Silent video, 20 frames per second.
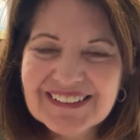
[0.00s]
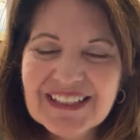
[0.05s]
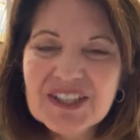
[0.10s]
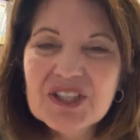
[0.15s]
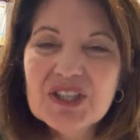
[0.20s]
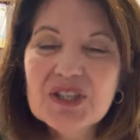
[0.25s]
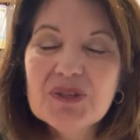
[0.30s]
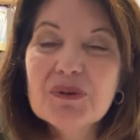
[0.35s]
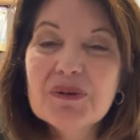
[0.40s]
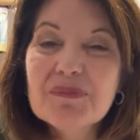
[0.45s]

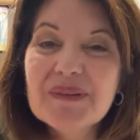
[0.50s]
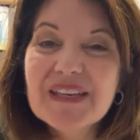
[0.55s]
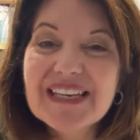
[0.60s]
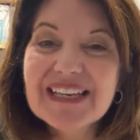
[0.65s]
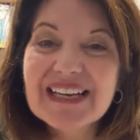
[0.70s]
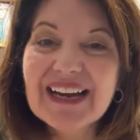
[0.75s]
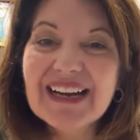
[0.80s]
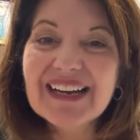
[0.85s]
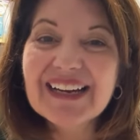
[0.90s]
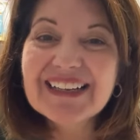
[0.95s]
You would be
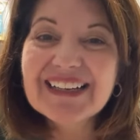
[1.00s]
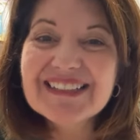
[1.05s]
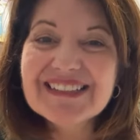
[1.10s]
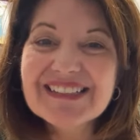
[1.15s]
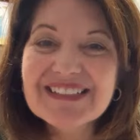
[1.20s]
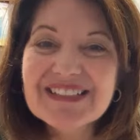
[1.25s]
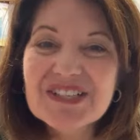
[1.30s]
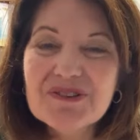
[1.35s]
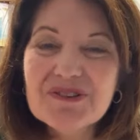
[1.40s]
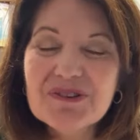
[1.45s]
kind
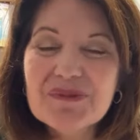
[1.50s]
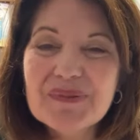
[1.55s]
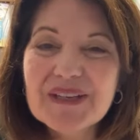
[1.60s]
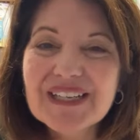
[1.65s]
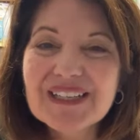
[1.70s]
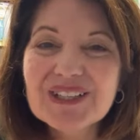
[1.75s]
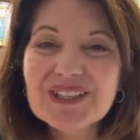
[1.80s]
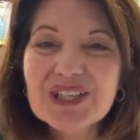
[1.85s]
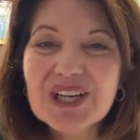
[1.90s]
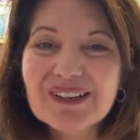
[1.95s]
and you would be
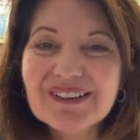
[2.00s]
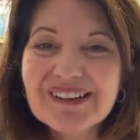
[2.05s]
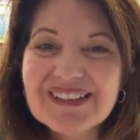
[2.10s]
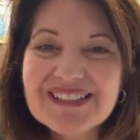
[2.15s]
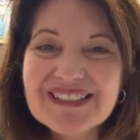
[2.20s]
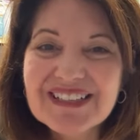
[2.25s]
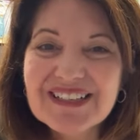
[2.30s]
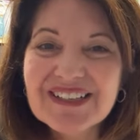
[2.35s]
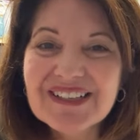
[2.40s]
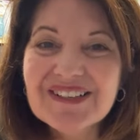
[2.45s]

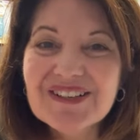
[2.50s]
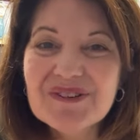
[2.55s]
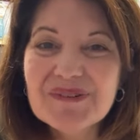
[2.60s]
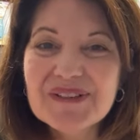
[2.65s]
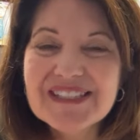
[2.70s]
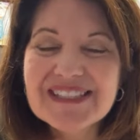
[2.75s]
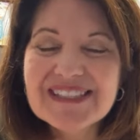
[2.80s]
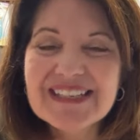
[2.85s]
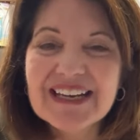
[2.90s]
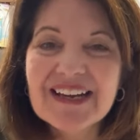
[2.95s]
encouraging and you would
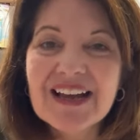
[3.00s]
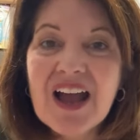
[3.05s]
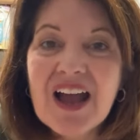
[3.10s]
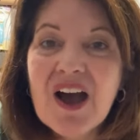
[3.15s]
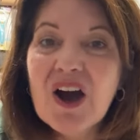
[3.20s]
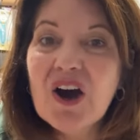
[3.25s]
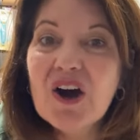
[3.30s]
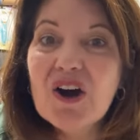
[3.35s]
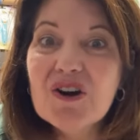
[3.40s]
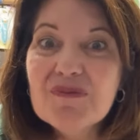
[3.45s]
say,
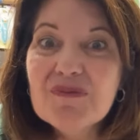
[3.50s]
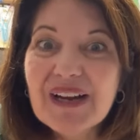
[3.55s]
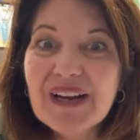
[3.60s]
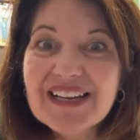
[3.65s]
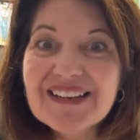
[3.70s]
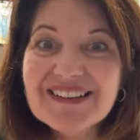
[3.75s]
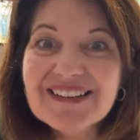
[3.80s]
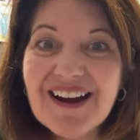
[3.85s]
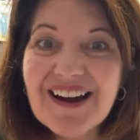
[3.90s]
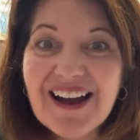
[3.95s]
"Oh my
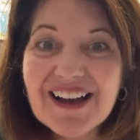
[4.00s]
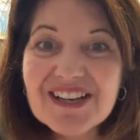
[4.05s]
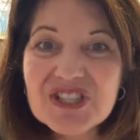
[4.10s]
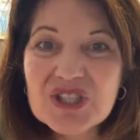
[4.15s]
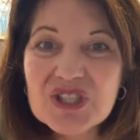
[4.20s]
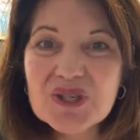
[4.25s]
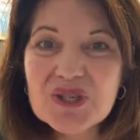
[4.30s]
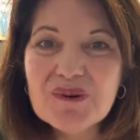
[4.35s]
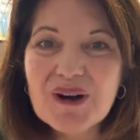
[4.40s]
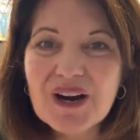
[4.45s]
gosh,
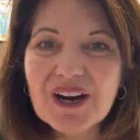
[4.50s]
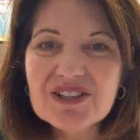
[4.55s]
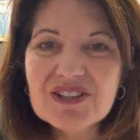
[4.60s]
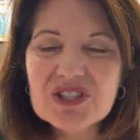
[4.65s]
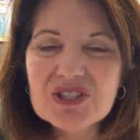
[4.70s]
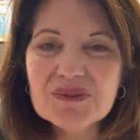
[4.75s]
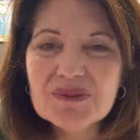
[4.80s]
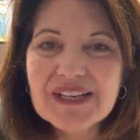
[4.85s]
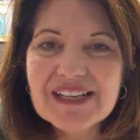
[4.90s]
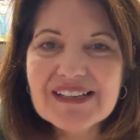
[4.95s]
you are
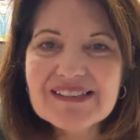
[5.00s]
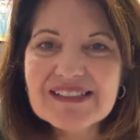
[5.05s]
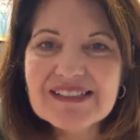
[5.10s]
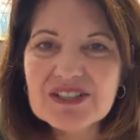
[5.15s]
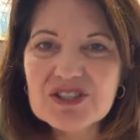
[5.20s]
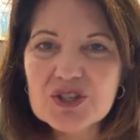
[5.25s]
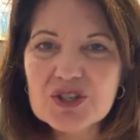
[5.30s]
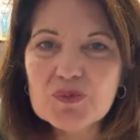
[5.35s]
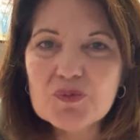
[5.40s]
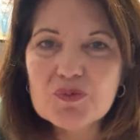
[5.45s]
doing
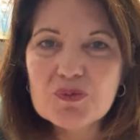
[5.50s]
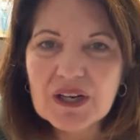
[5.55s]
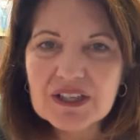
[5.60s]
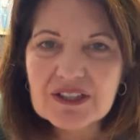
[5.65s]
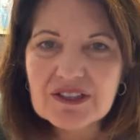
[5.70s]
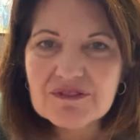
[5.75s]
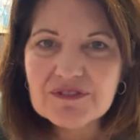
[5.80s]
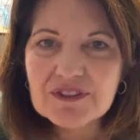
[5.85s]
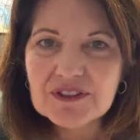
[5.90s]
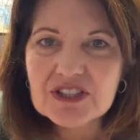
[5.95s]
such a
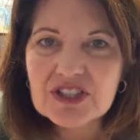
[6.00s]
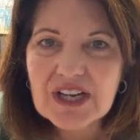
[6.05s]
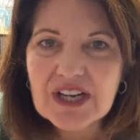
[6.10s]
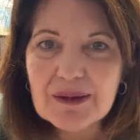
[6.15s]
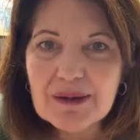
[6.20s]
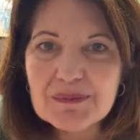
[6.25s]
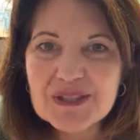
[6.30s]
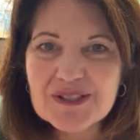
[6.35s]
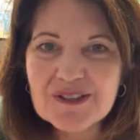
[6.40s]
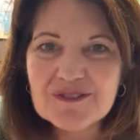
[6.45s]
wonderful
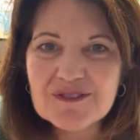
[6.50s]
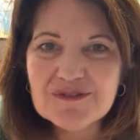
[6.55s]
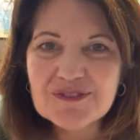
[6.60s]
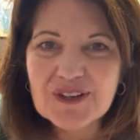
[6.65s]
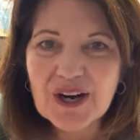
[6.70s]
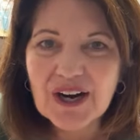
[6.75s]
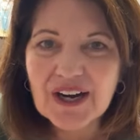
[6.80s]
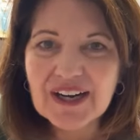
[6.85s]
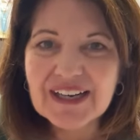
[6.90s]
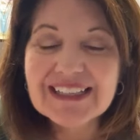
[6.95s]
job so
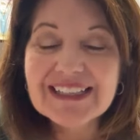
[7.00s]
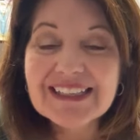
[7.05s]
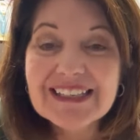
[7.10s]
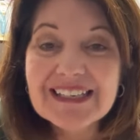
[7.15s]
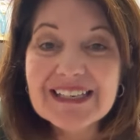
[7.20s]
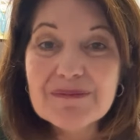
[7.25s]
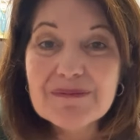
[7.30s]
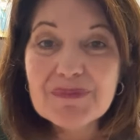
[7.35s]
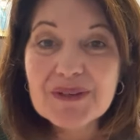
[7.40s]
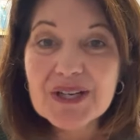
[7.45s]
far.
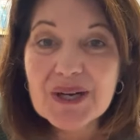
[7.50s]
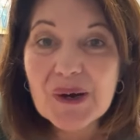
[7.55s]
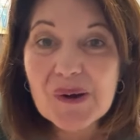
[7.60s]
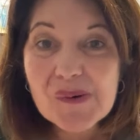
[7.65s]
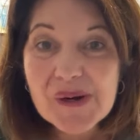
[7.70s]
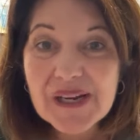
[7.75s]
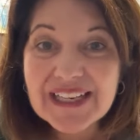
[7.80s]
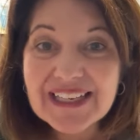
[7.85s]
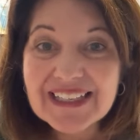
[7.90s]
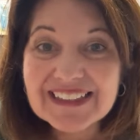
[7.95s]
Keep
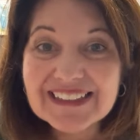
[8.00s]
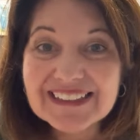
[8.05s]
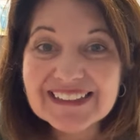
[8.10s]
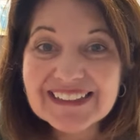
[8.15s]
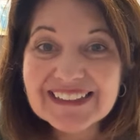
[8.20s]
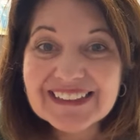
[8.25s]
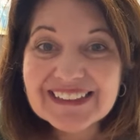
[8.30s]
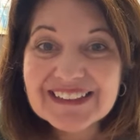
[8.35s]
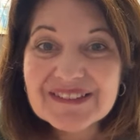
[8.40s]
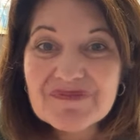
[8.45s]
going,
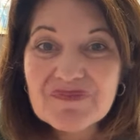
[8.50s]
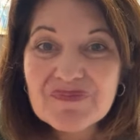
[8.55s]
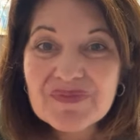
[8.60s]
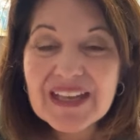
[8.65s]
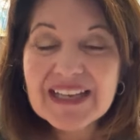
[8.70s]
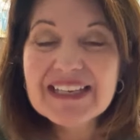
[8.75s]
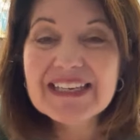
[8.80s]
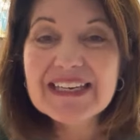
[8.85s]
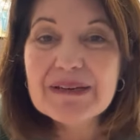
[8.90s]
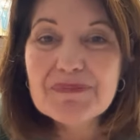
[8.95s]

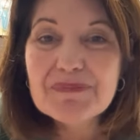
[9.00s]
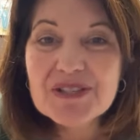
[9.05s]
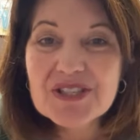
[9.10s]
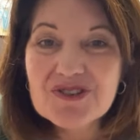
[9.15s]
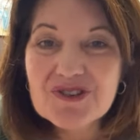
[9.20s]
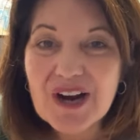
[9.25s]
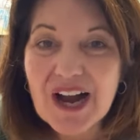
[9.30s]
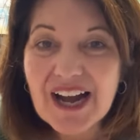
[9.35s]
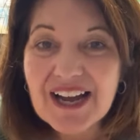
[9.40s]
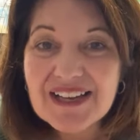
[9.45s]
keep
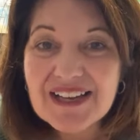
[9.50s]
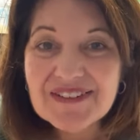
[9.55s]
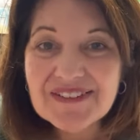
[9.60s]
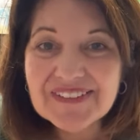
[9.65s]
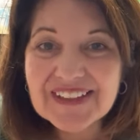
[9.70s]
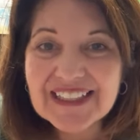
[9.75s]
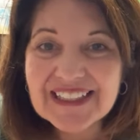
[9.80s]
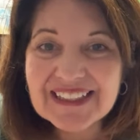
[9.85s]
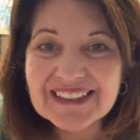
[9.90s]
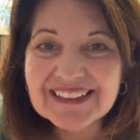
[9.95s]

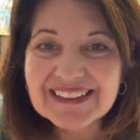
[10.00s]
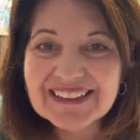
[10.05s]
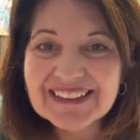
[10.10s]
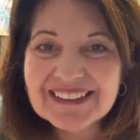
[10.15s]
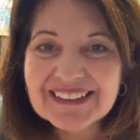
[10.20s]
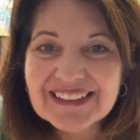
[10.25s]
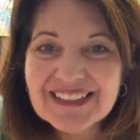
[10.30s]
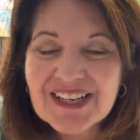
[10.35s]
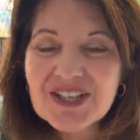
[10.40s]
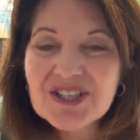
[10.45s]
striving.
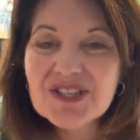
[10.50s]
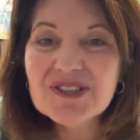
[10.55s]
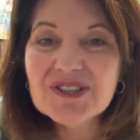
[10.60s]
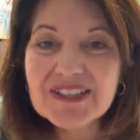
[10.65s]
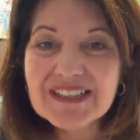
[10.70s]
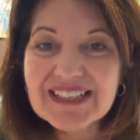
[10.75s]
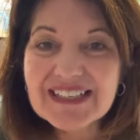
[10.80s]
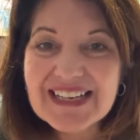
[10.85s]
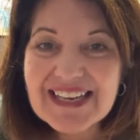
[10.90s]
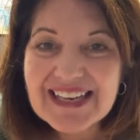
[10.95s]
You're
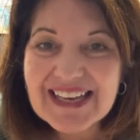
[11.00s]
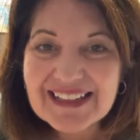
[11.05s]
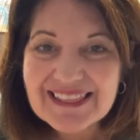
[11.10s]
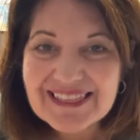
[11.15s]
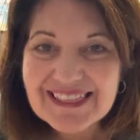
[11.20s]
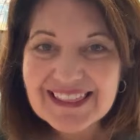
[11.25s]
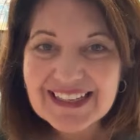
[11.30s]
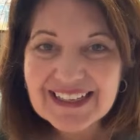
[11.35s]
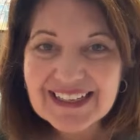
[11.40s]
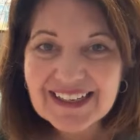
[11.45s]
gonna get
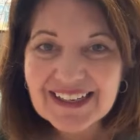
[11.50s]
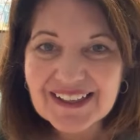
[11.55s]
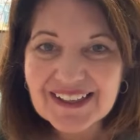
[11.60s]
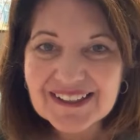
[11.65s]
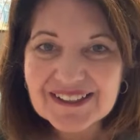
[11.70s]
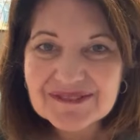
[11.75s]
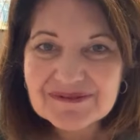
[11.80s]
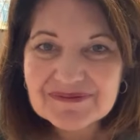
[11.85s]
there.